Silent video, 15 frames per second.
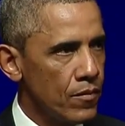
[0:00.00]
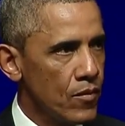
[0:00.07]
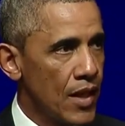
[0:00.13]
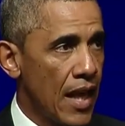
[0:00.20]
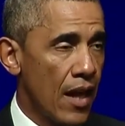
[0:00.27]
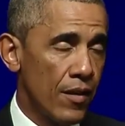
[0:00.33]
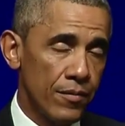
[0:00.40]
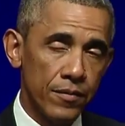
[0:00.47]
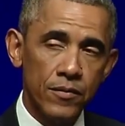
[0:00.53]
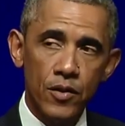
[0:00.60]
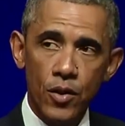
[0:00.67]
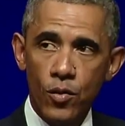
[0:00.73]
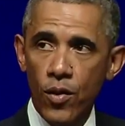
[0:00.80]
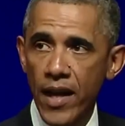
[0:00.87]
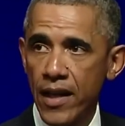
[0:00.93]
Now,
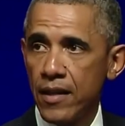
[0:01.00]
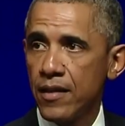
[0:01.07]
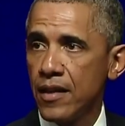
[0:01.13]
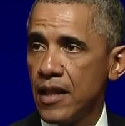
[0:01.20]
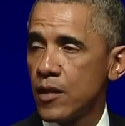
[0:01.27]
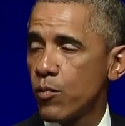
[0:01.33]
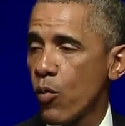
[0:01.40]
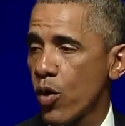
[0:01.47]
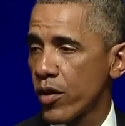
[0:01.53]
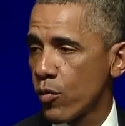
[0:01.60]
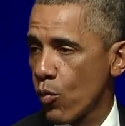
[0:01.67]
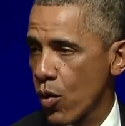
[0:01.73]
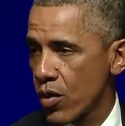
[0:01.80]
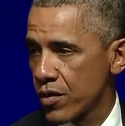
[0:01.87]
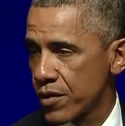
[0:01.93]
Ukraine needs more than
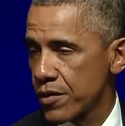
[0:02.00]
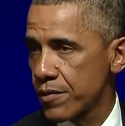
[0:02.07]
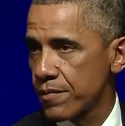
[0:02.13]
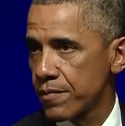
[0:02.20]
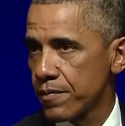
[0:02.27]
words.